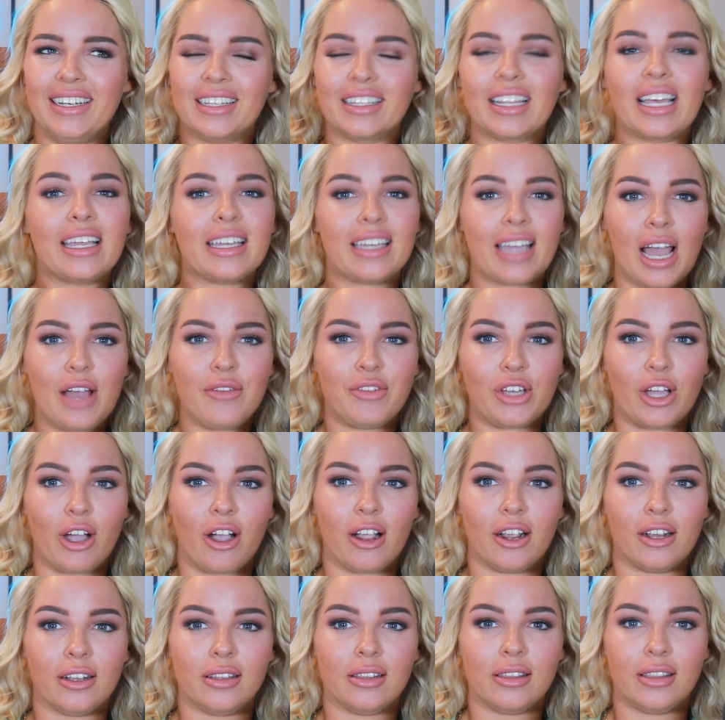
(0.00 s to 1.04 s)
Like
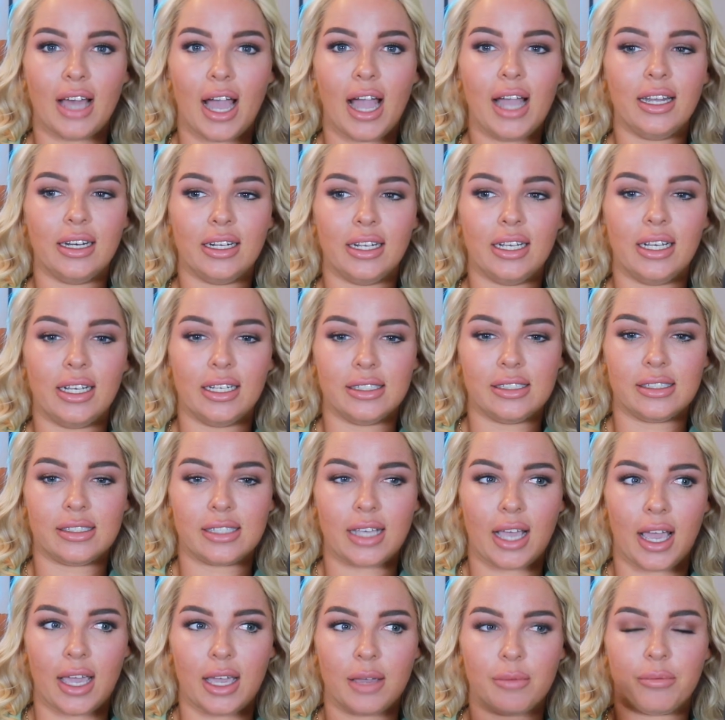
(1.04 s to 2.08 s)
Caviar, that's
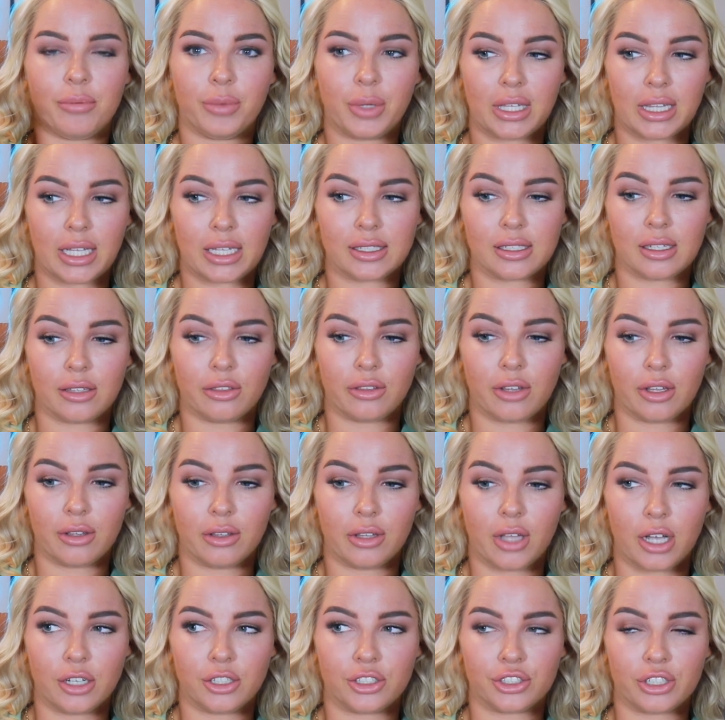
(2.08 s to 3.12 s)
a
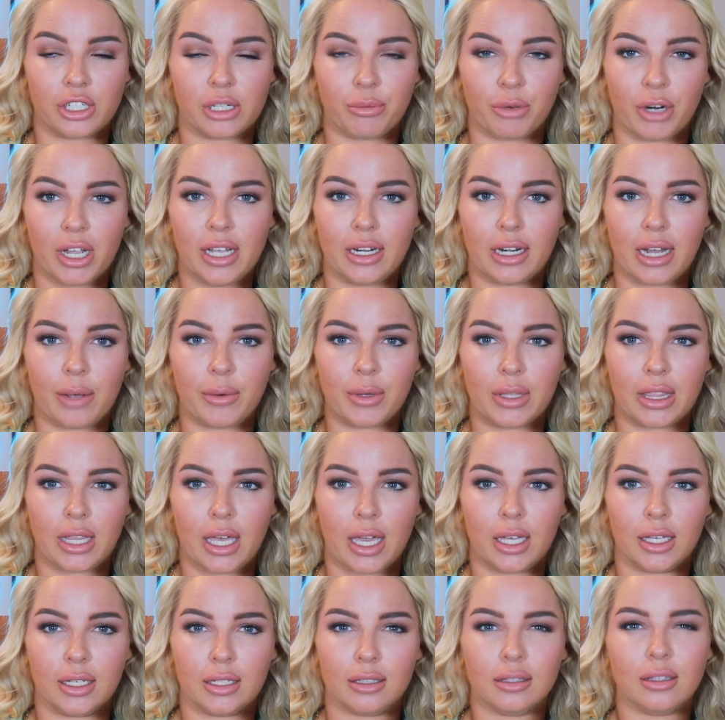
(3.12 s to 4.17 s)
luxury brand, I would
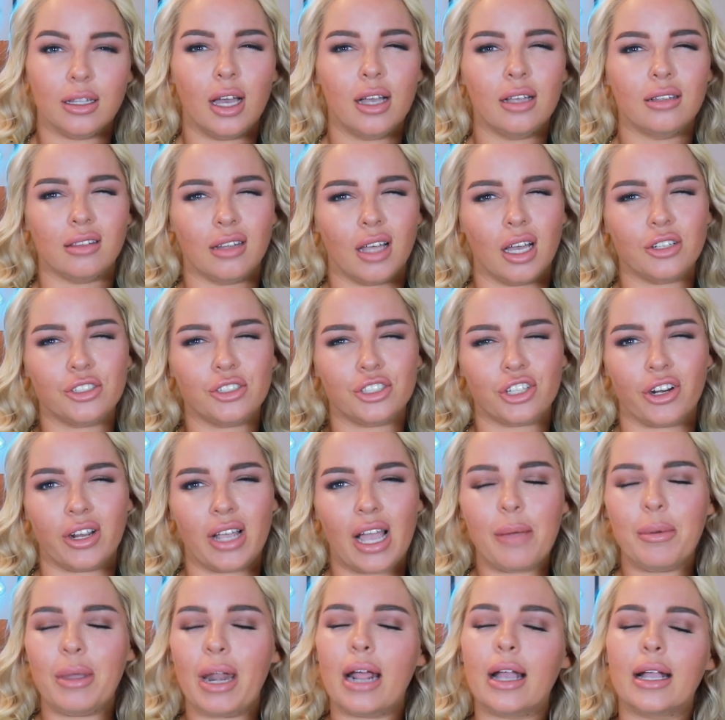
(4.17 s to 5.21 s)
think. Luxury. I
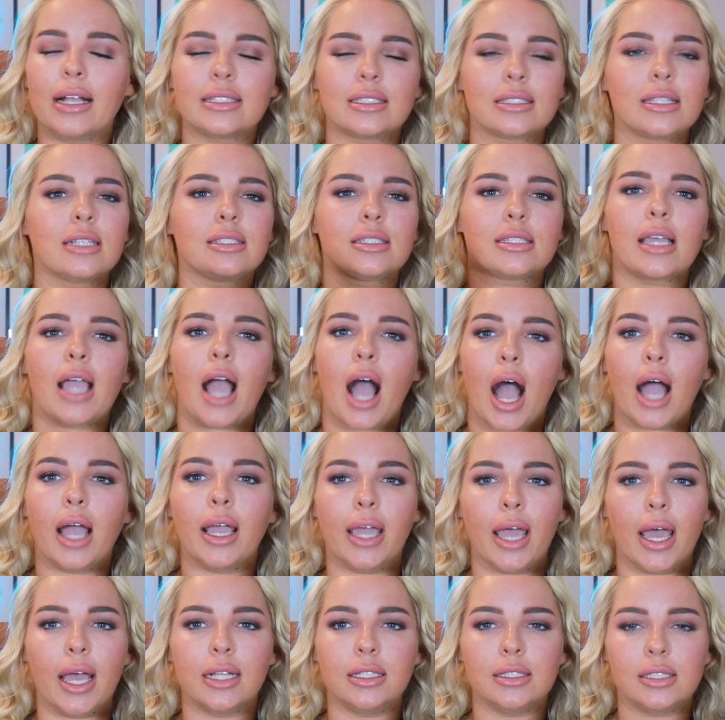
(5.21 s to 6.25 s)
mean, I guess let's say high
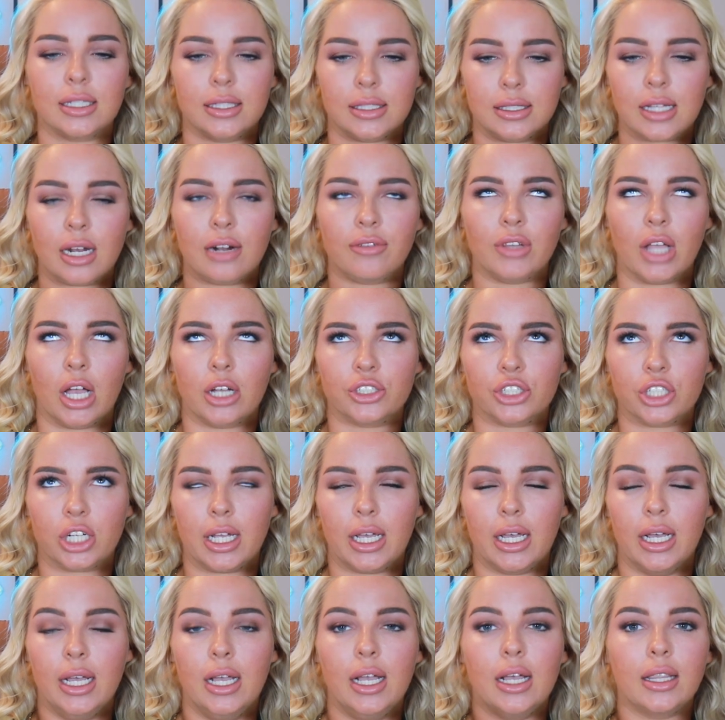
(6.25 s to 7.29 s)
end instead of luxury.
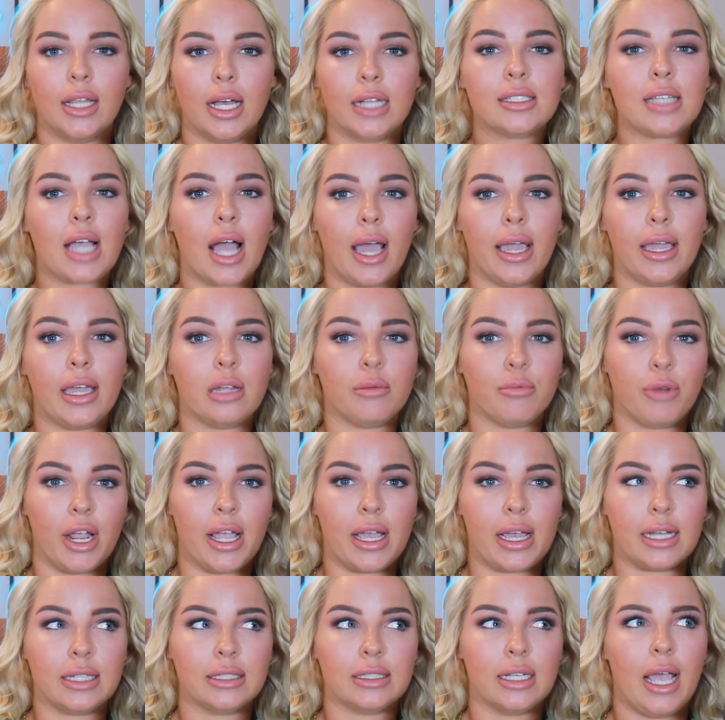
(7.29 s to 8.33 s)
That's a high end
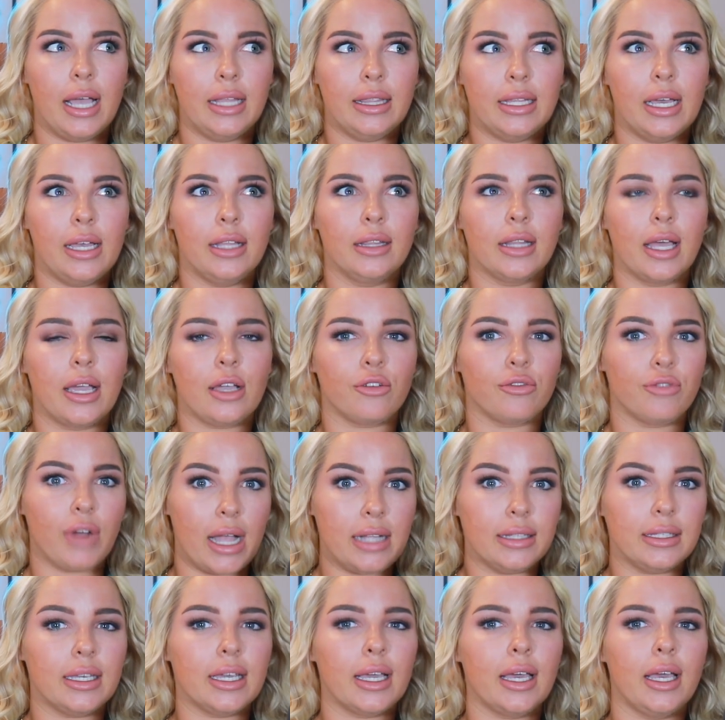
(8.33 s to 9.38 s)
brand. And then like
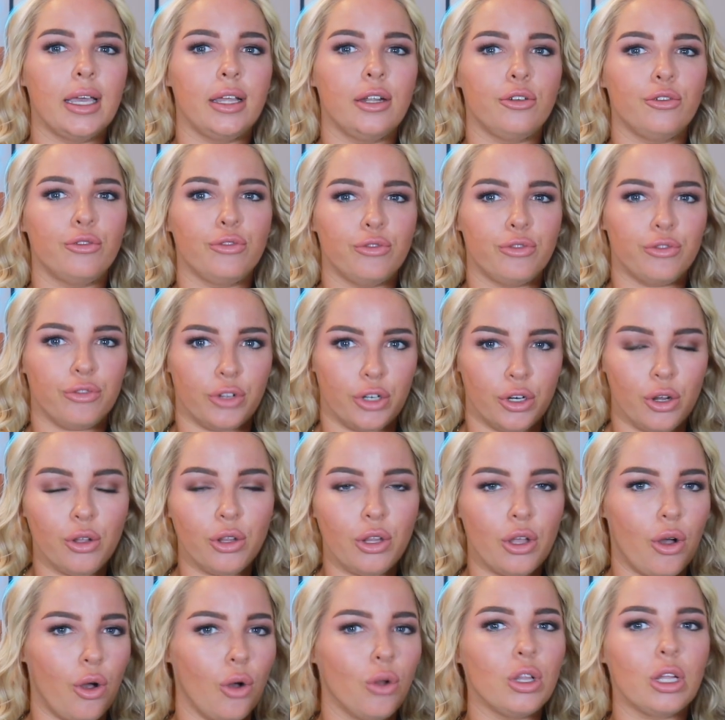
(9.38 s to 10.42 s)
Redken,
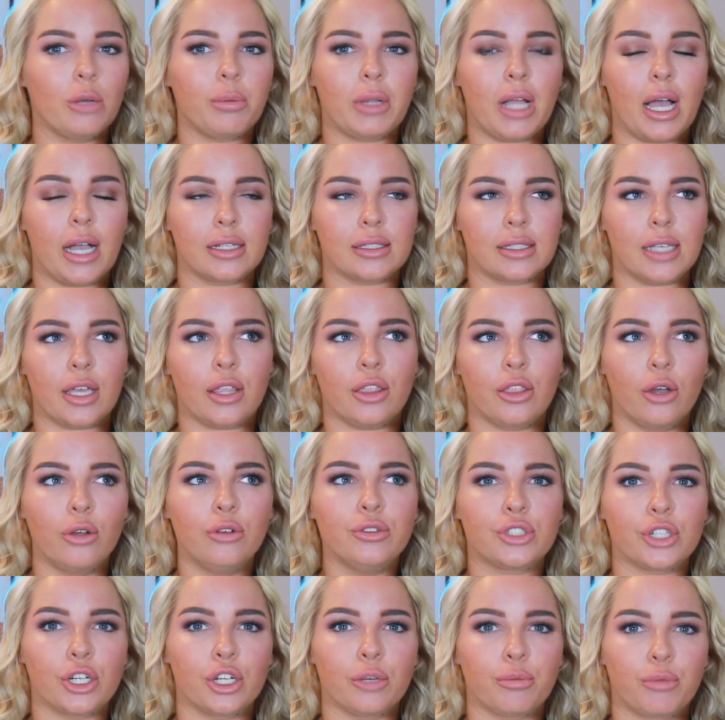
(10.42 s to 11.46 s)
Fanola, Olaplex, like
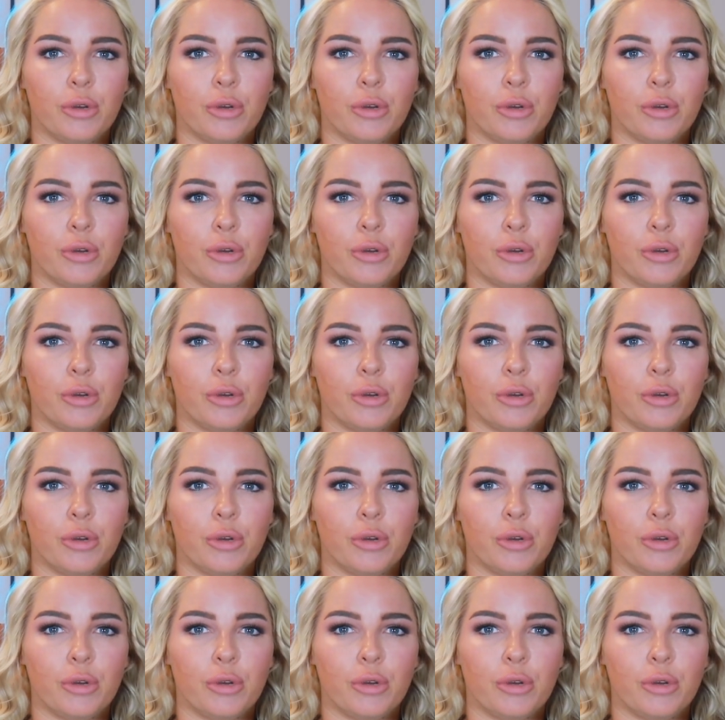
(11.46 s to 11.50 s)
those are